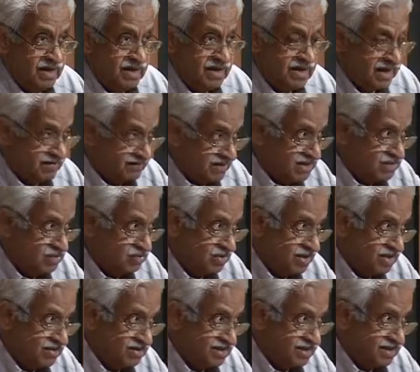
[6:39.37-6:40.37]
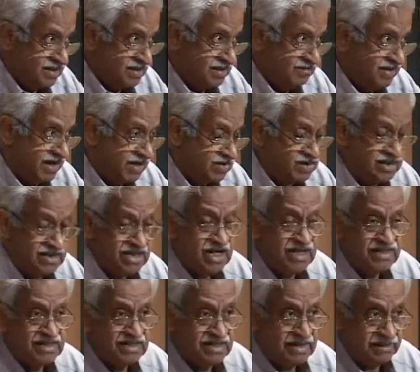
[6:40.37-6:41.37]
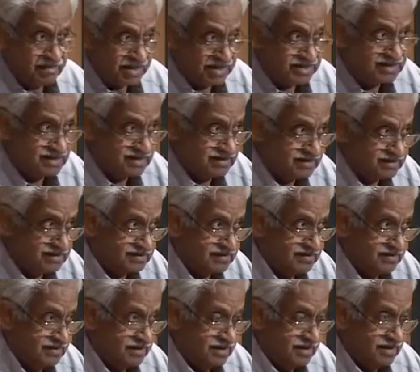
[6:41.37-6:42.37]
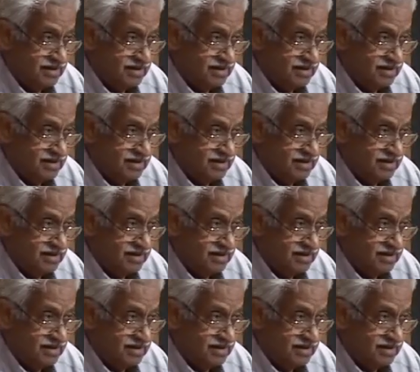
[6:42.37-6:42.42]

and I went to one of the biotechnology laboratories.